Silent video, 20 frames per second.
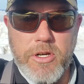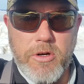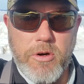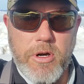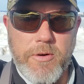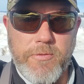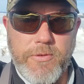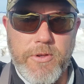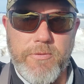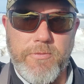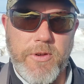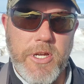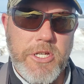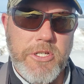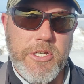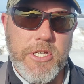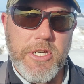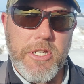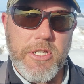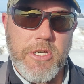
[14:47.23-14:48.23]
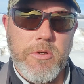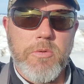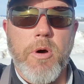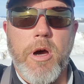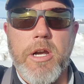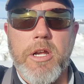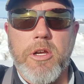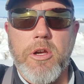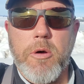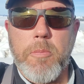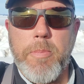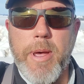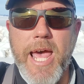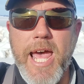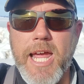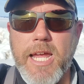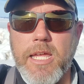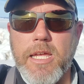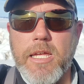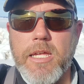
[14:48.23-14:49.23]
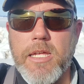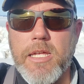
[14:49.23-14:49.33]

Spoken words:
or if you fished it and you want to go back,